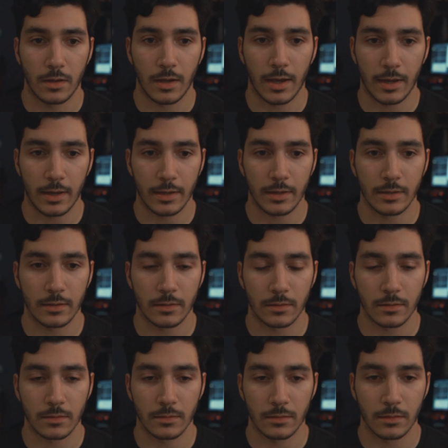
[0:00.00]
I
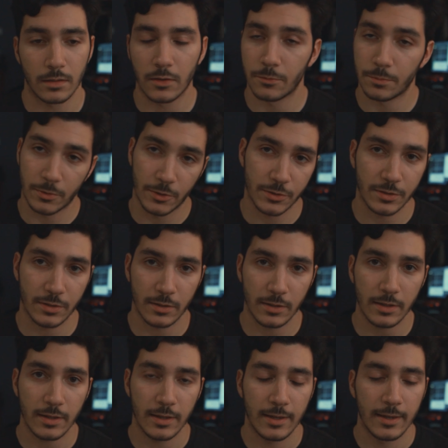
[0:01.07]
love personally,